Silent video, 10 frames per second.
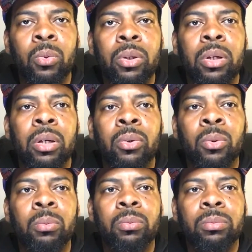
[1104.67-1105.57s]
a
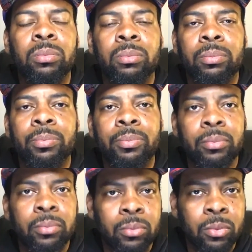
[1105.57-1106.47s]
group,
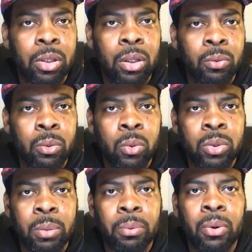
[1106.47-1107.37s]
clear rules
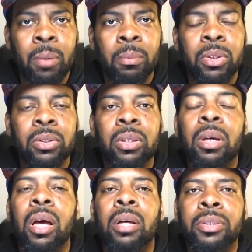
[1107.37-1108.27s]
and parameters.
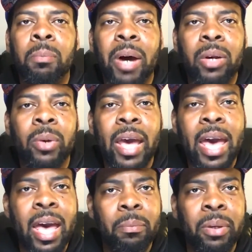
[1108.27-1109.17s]
Somebody with
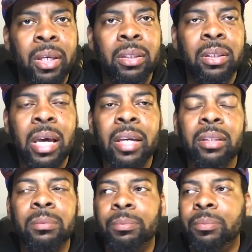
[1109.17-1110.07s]
admin, like
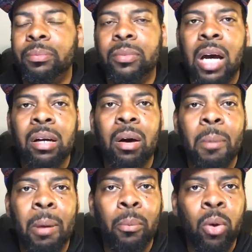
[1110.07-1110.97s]
I call
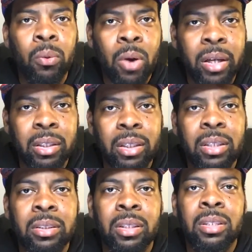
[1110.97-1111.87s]
my boy Rodney.
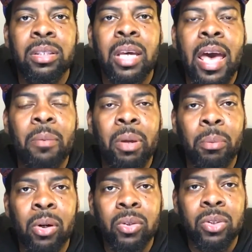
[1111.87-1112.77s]
He's an admin
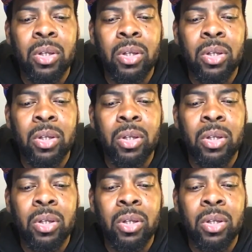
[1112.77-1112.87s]
person,